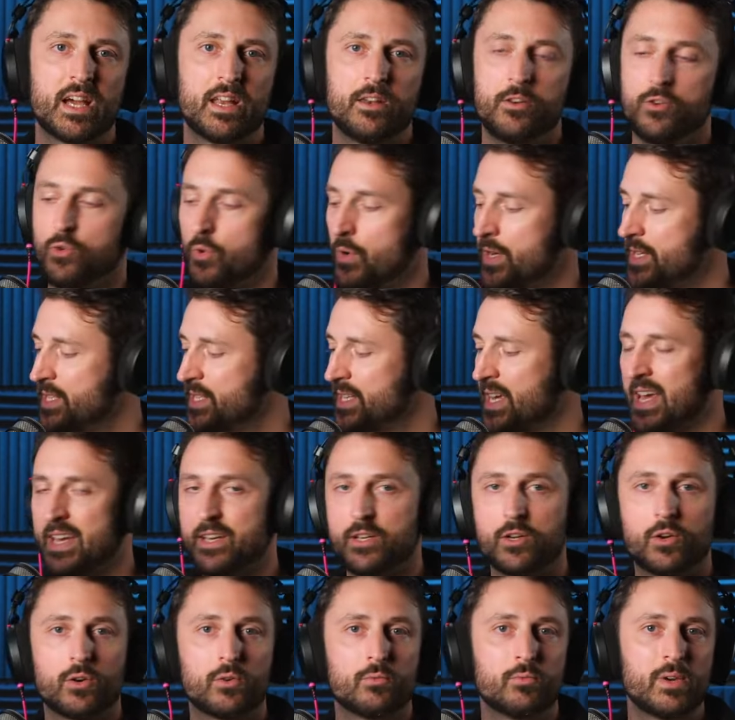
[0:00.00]
a noise gate
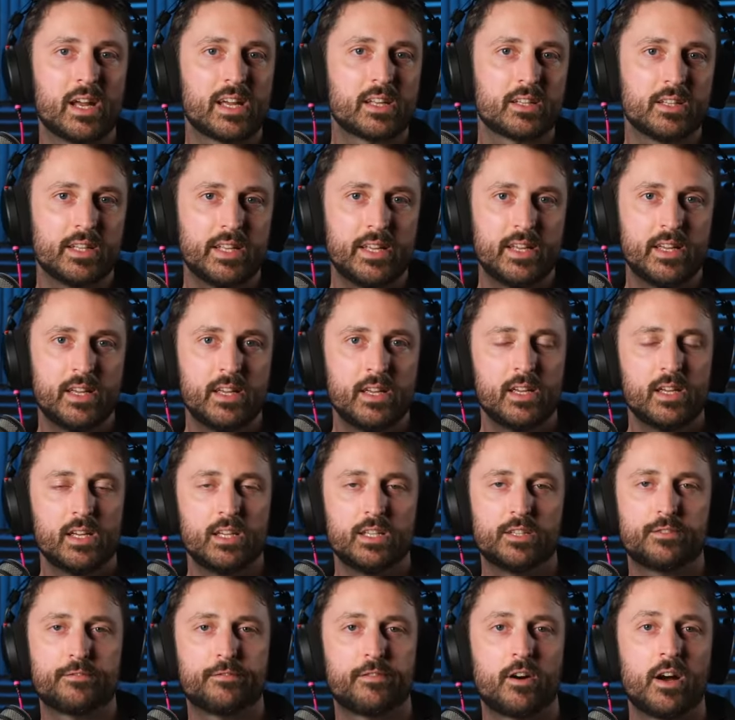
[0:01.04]
correctly
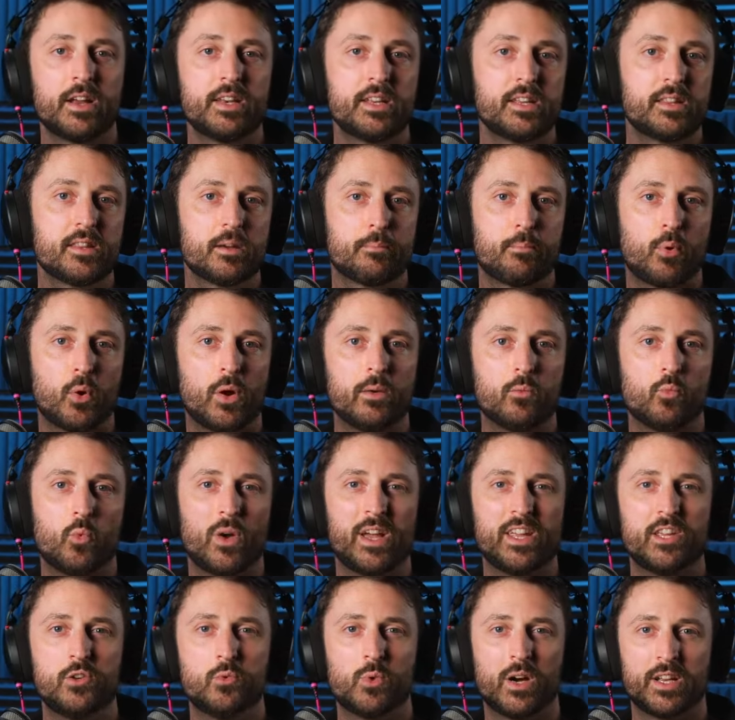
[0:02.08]
is finding the point where
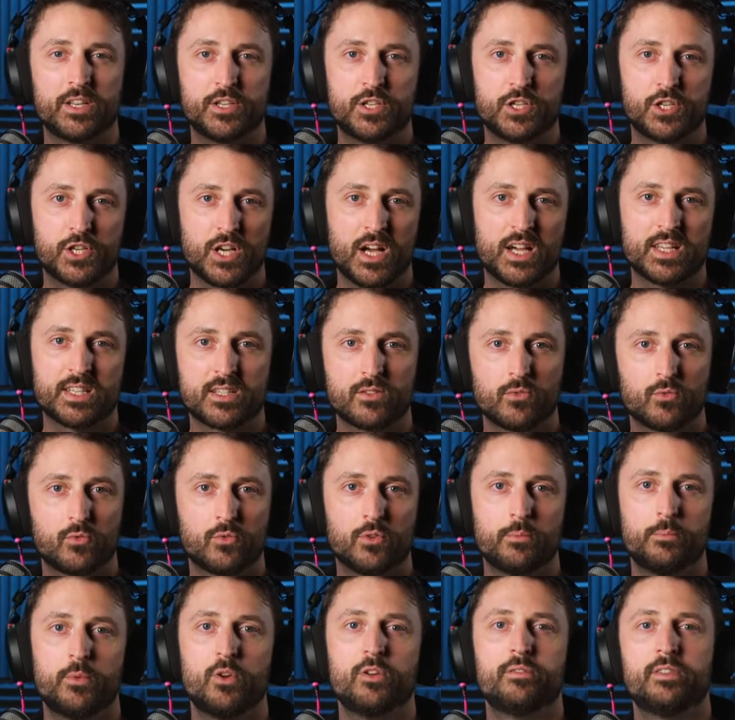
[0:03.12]
you are just
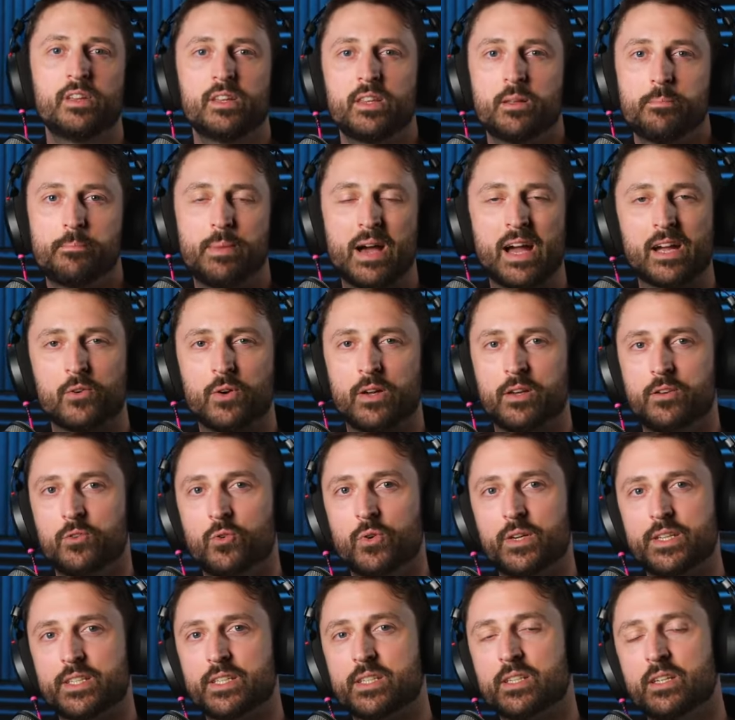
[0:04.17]
removing the background
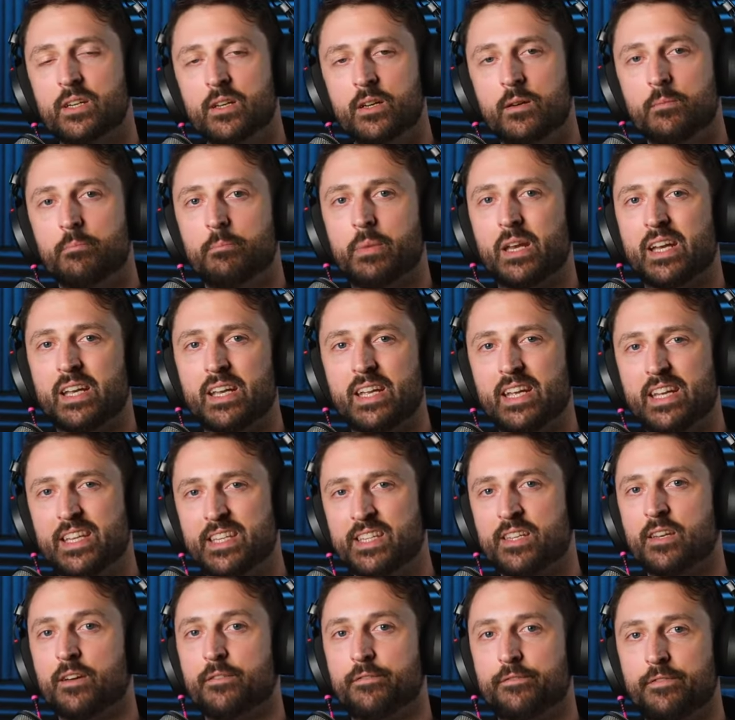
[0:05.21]
noise, but it
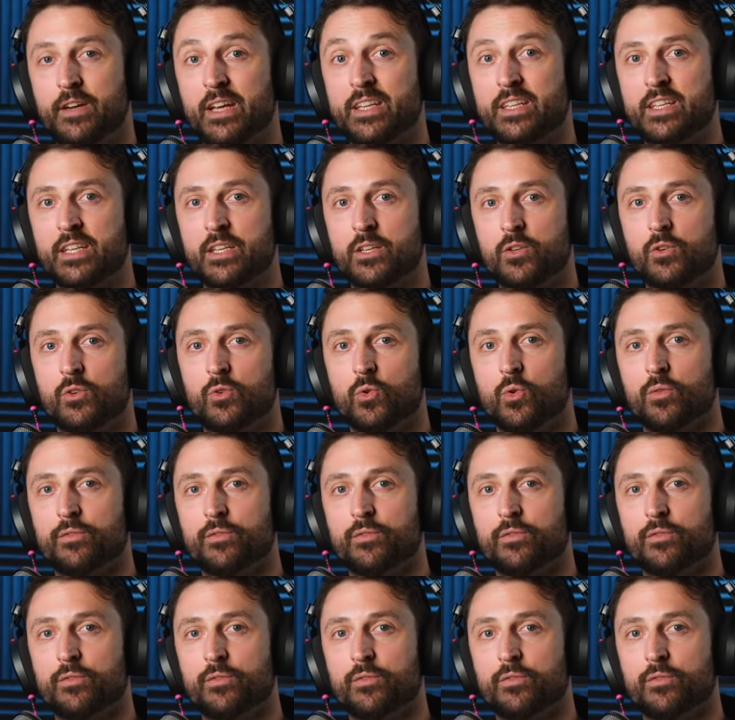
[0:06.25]
isn't affecting your